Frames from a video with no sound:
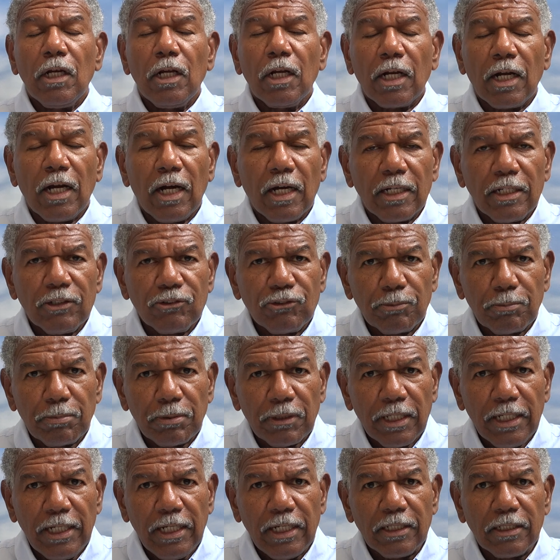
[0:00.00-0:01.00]
God has a
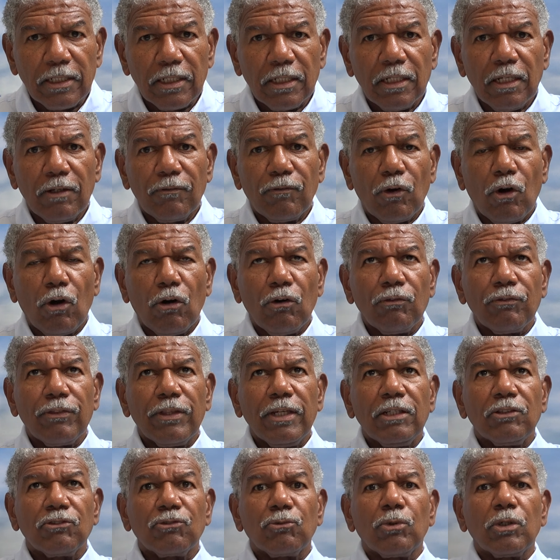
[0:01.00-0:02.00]
plan. For all
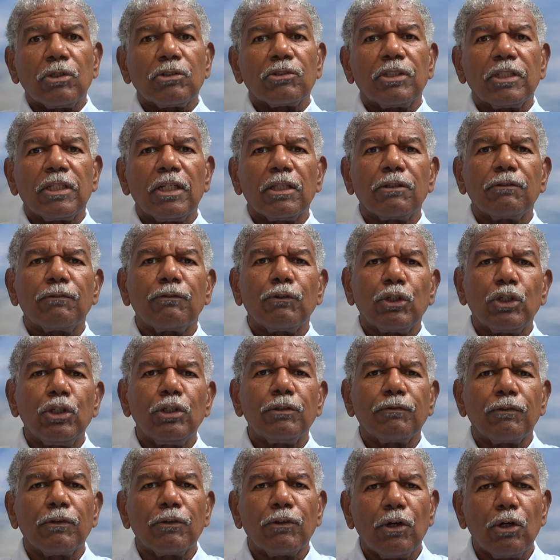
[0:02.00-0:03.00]
things work together for
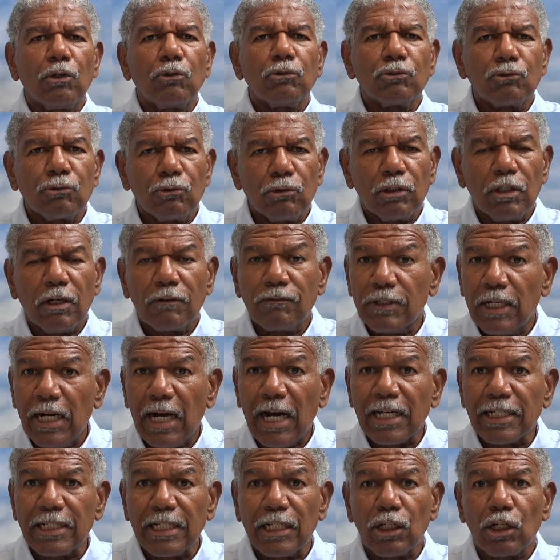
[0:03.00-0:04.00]
good for those who love
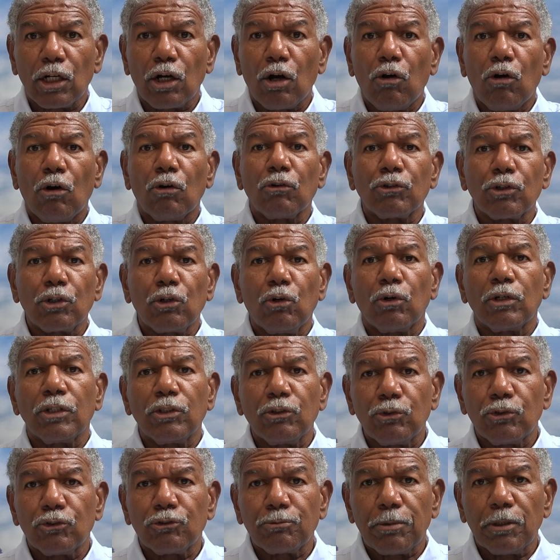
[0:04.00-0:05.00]
God and are called according
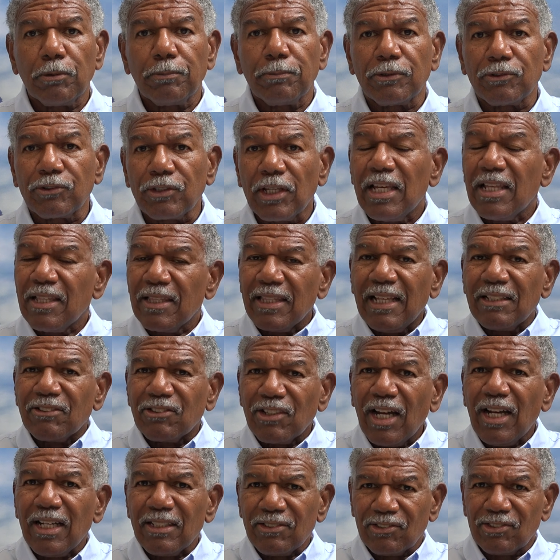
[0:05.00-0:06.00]
to his purpose.
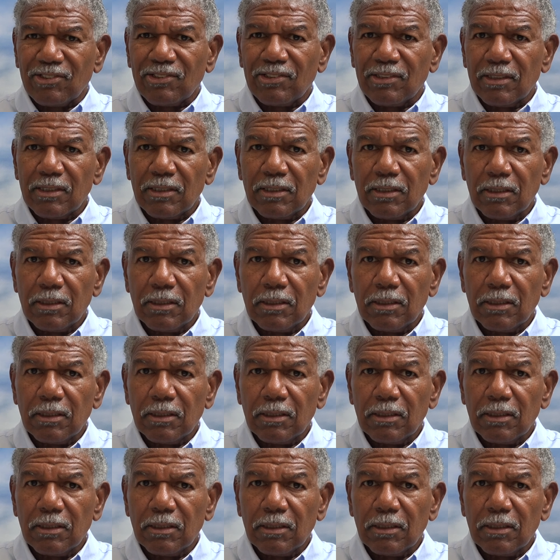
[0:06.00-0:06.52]
That's us.